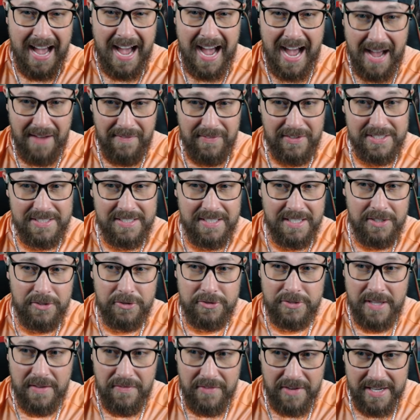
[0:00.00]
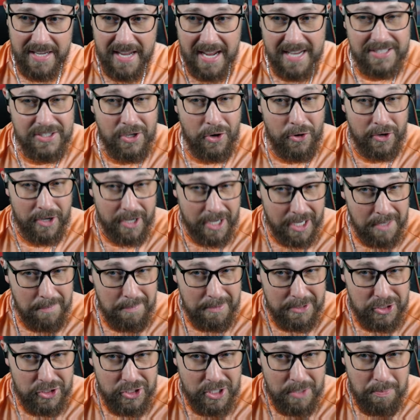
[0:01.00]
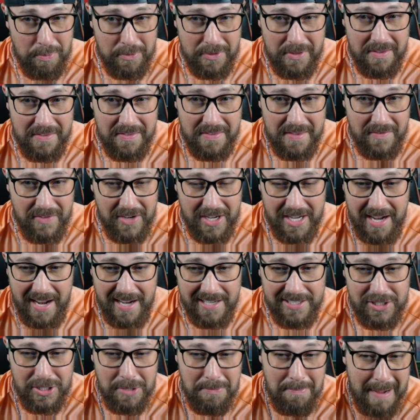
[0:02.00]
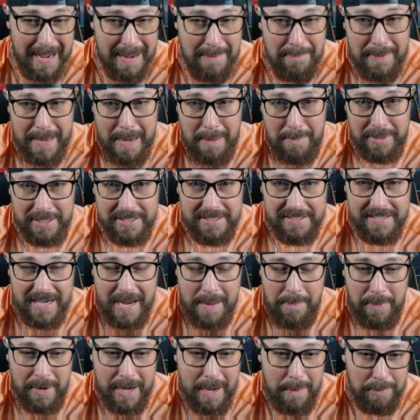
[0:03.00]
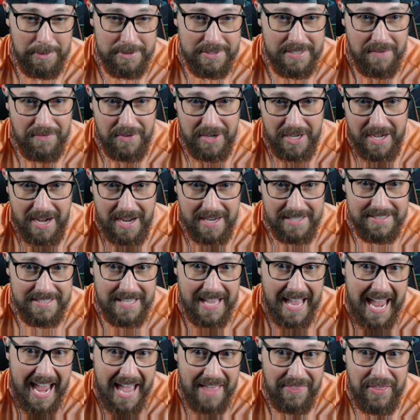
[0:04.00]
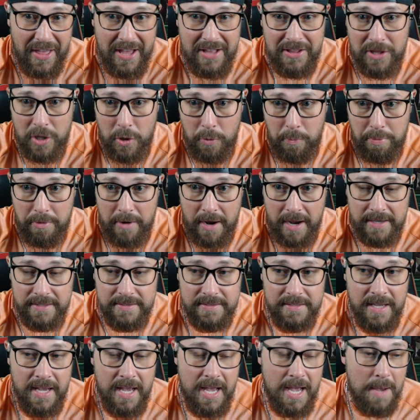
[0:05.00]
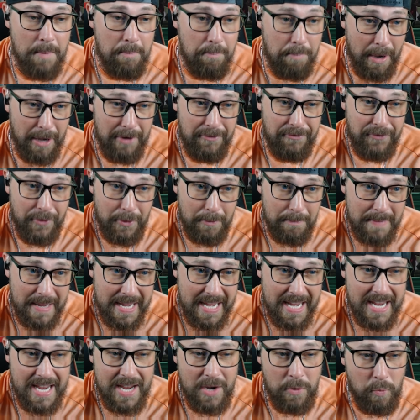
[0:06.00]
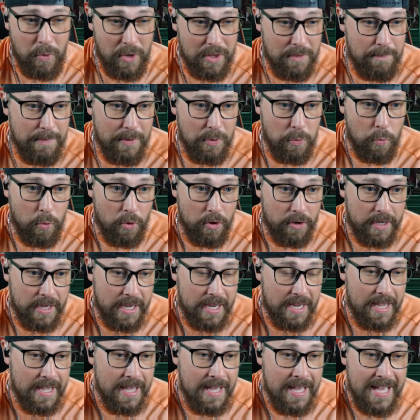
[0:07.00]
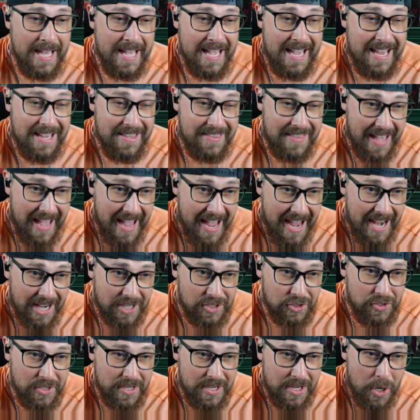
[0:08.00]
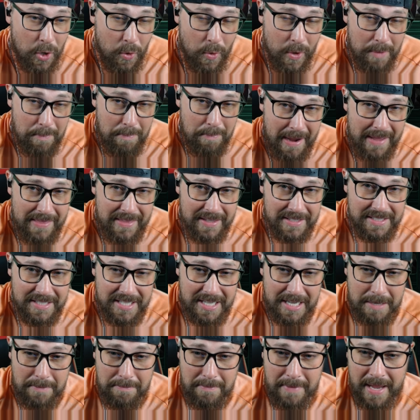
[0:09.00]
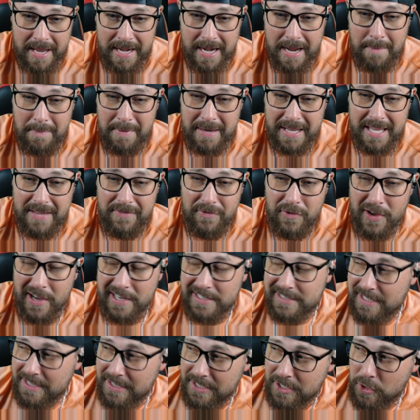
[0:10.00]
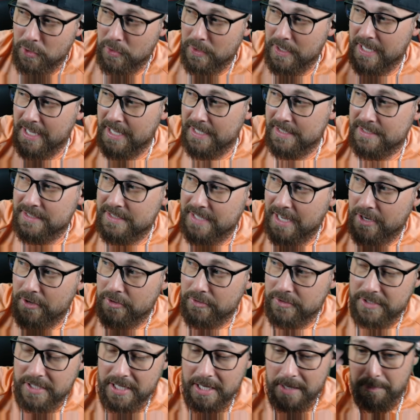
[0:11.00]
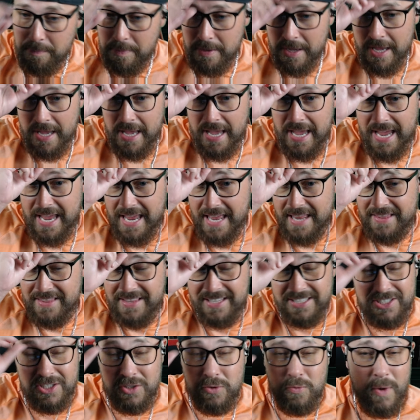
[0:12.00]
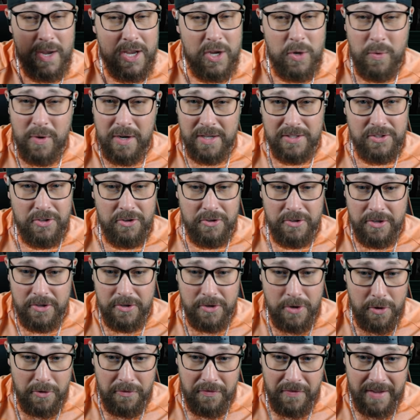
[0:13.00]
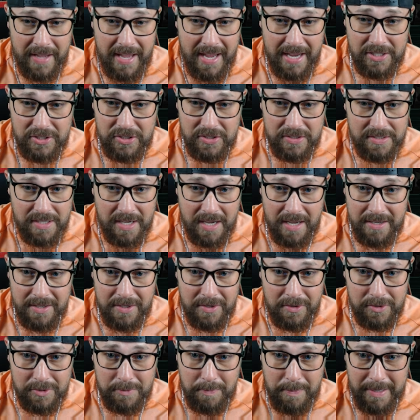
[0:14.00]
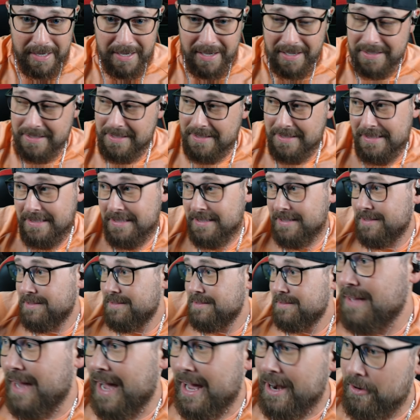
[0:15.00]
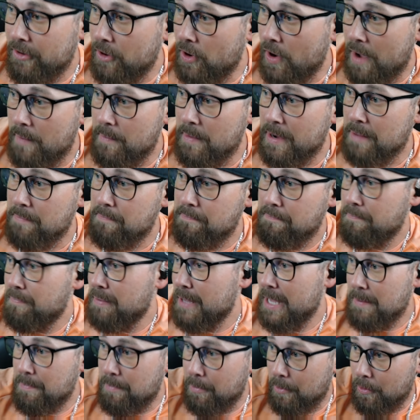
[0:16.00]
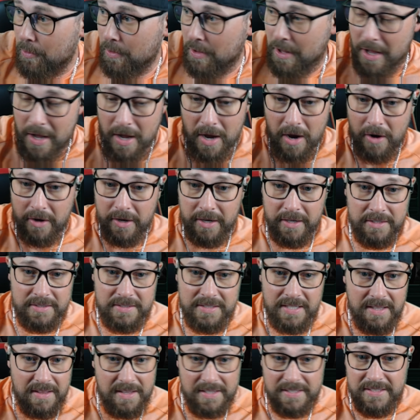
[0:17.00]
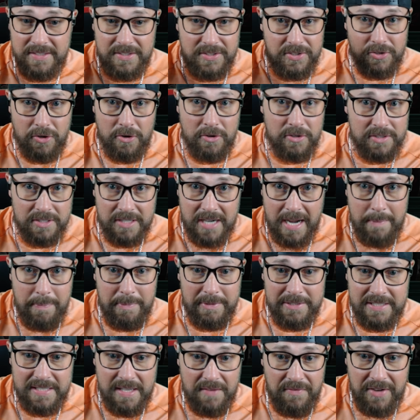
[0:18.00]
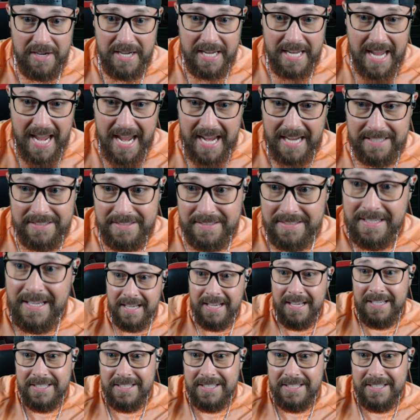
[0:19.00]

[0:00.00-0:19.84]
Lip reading: Obviously, your 78s are going to be cheaper than 79s. You might be able to snipe a couple 79s at that low price. But for me, and what's been working is actually going the team, man. Now, I'm going to give you guys a little insider tip, and this is why you want to turn your notifications on, dudes, because I don't know how many people are going to see this and start sniping 78s.